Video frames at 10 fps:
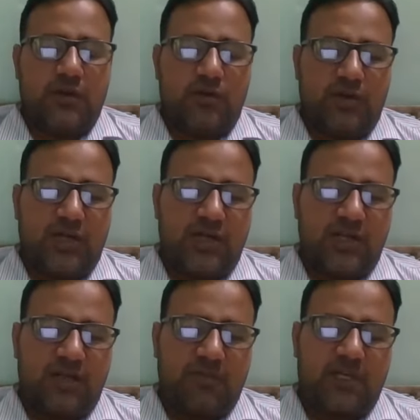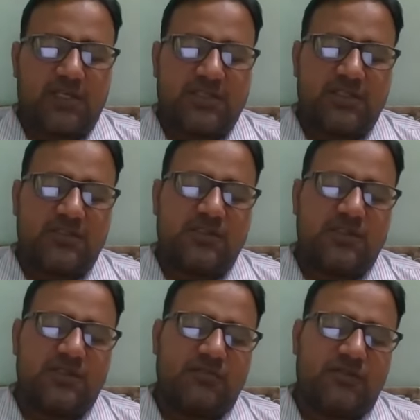Nutrient applications
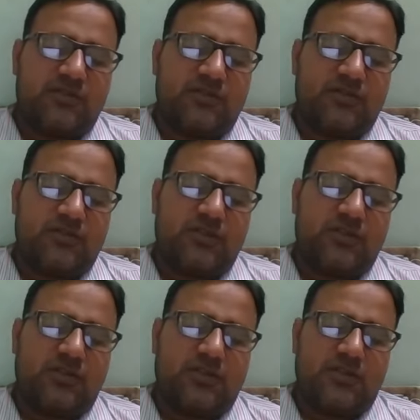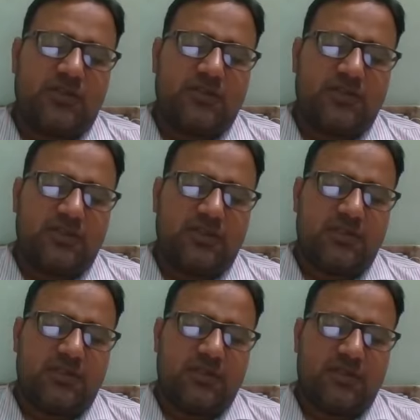which use in
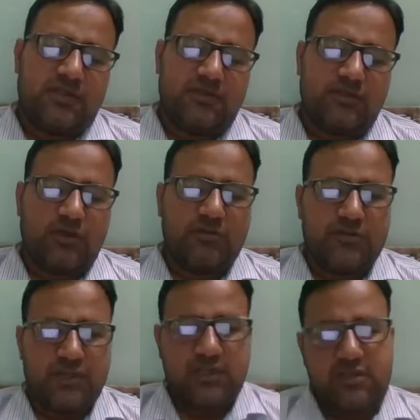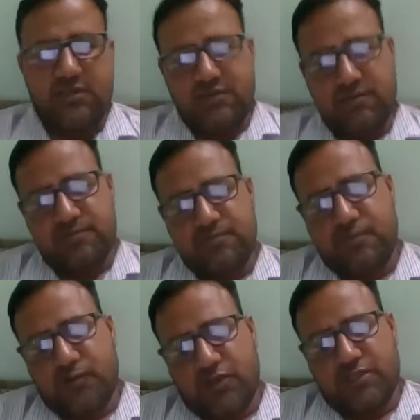sorghum seed
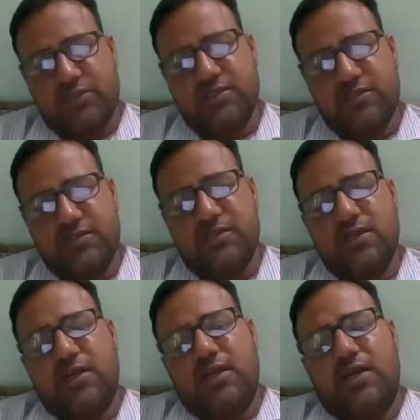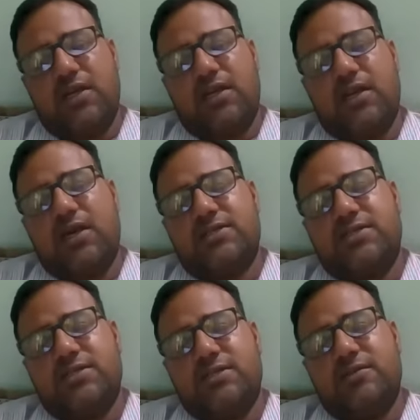productions. At last,
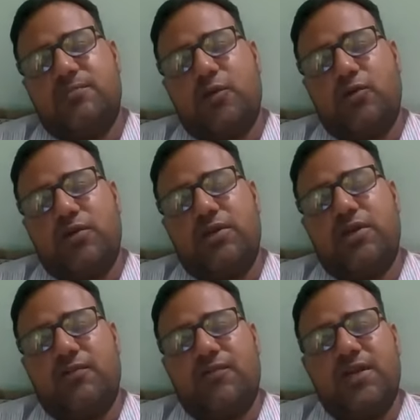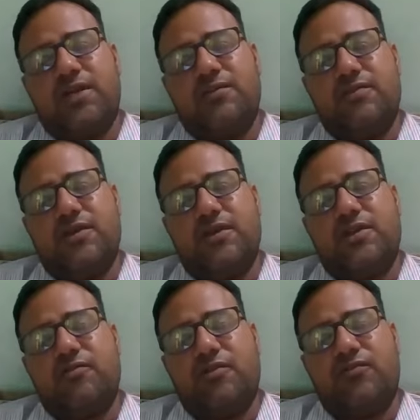plowing apply
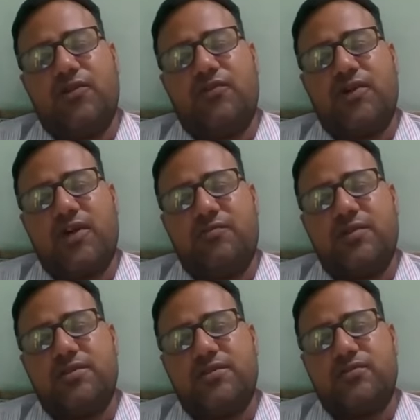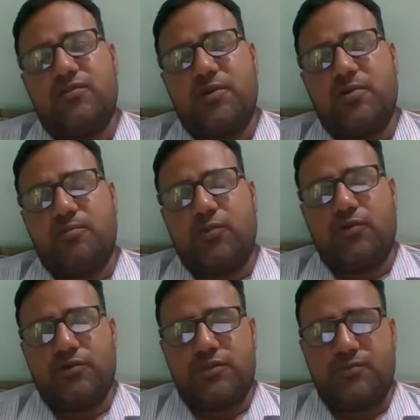12.5 tons of
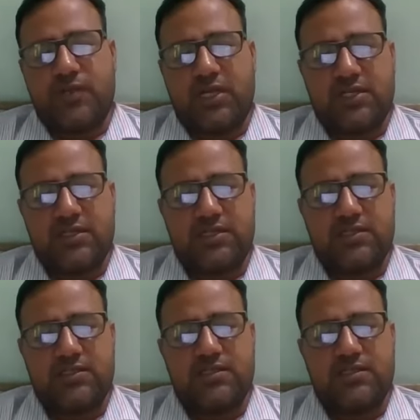compost per hectare,